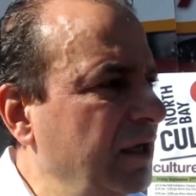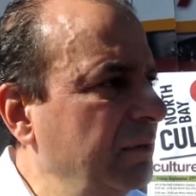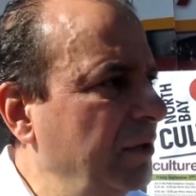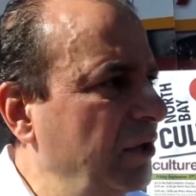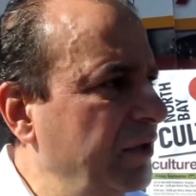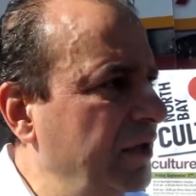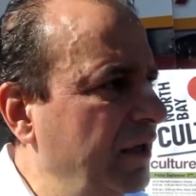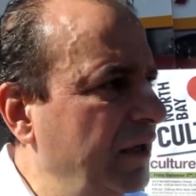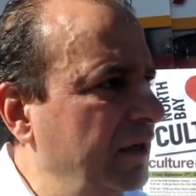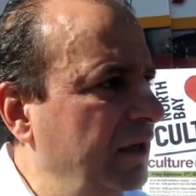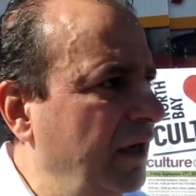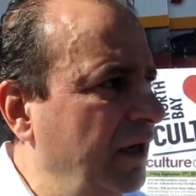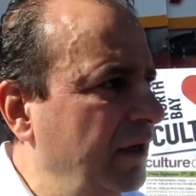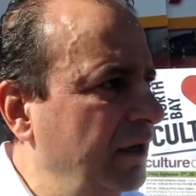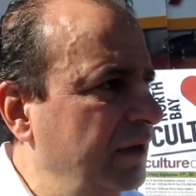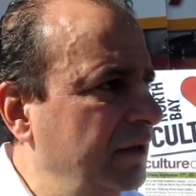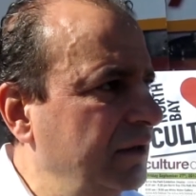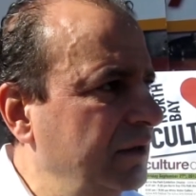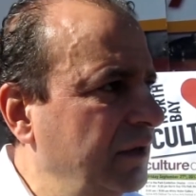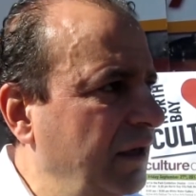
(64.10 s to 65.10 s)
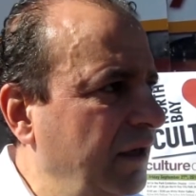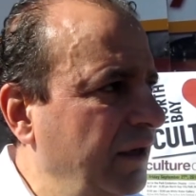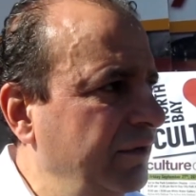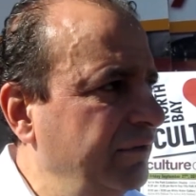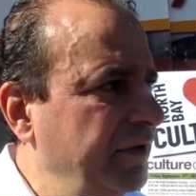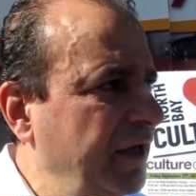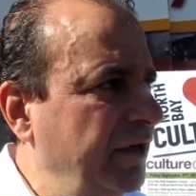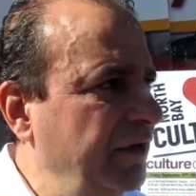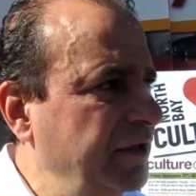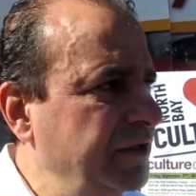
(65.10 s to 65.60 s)
about our
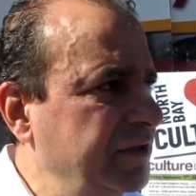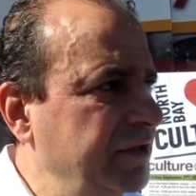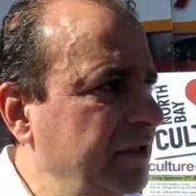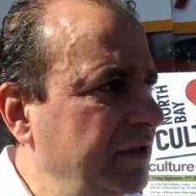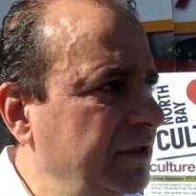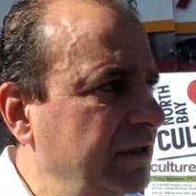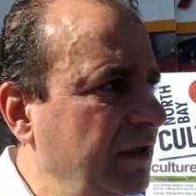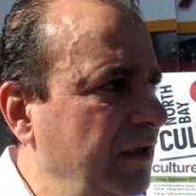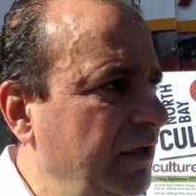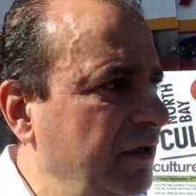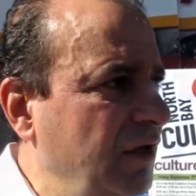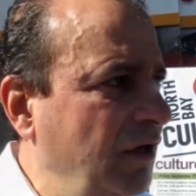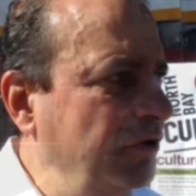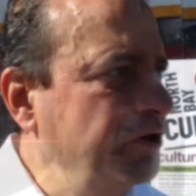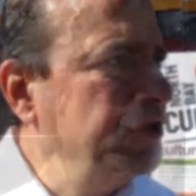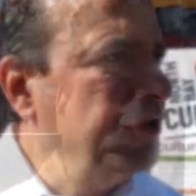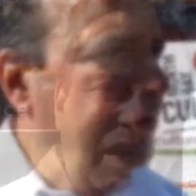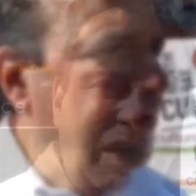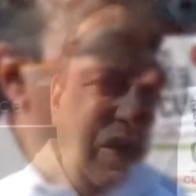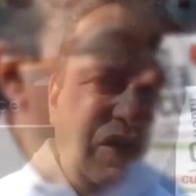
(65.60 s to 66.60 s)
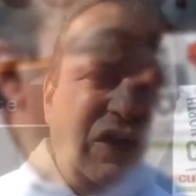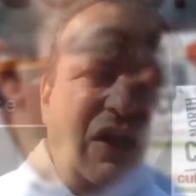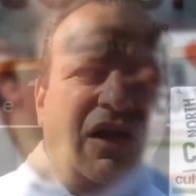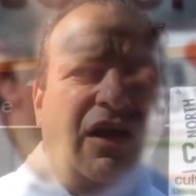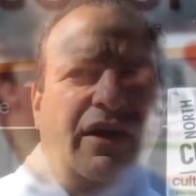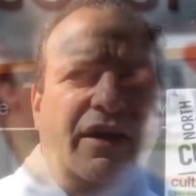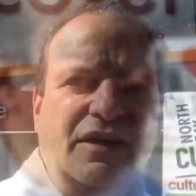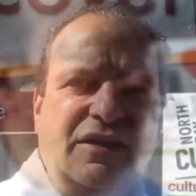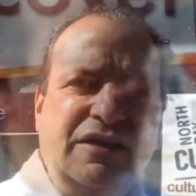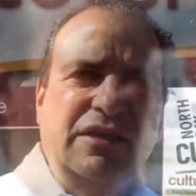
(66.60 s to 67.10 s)
various culture that we
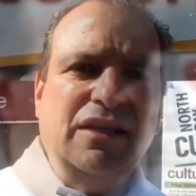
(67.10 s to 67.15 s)
have here